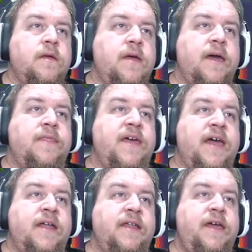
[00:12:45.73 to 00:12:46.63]
And
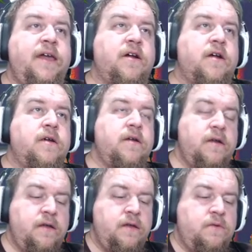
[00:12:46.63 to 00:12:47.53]
then here,
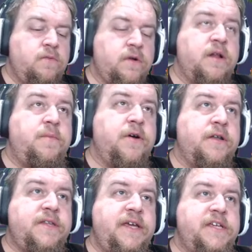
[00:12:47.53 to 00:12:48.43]
we're going to
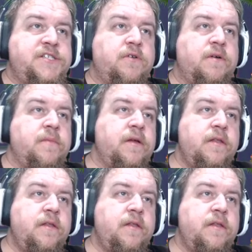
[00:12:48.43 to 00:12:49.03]
put T-Storm.